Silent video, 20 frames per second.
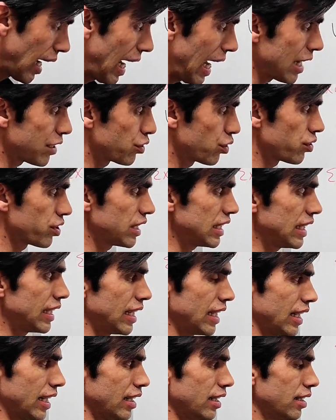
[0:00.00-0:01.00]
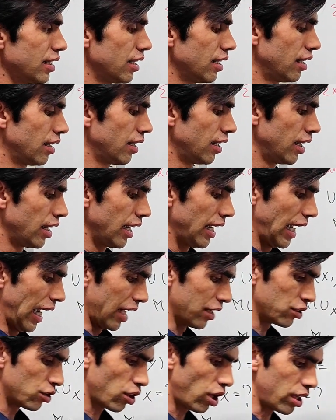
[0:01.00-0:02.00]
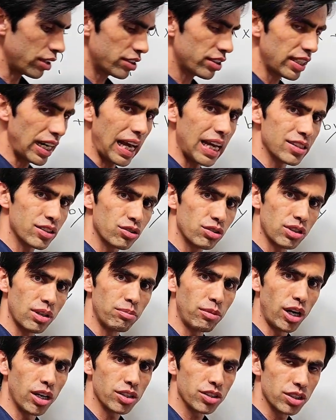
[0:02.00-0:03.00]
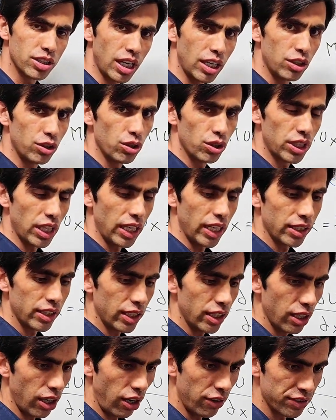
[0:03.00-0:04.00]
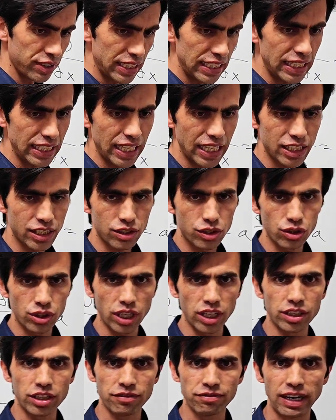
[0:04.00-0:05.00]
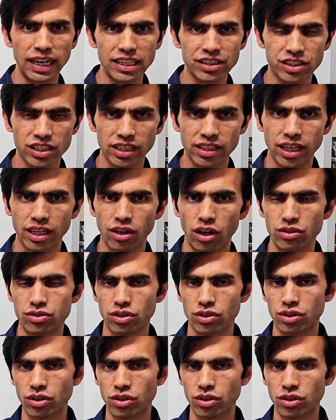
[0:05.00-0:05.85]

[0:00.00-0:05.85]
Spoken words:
as you see here, in contrast to the marginal utility of CS utility function and also